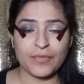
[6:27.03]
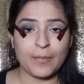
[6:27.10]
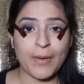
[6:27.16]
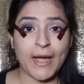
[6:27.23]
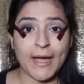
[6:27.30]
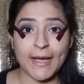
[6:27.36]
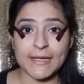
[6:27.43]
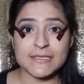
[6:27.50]

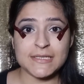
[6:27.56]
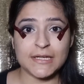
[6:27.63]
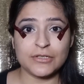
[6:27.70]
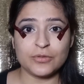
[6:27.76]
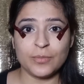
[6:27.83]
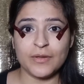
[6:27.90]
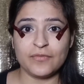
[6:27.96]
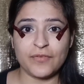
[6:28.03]
My eyes
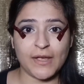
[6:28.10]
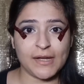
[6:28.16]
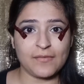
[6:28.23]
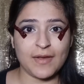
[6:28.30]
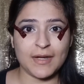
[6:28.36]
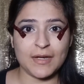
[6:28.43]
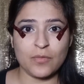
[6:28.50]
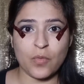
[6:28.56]
tend to be
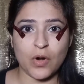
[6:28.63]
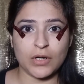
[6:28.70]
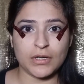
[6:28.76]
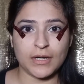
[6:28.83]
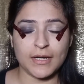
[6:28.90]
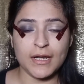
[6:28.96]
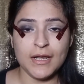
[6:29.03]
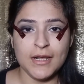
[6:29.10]
very
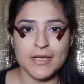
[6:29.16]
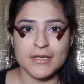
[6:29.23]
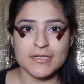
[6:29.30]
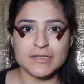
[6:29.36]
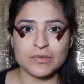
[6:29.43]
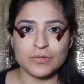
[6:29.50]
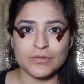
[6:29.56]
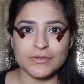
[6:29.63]
watery,
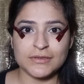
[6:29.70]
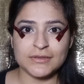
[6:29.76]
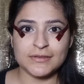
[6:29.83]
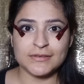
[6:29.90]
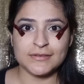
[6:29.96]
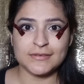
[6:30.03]
so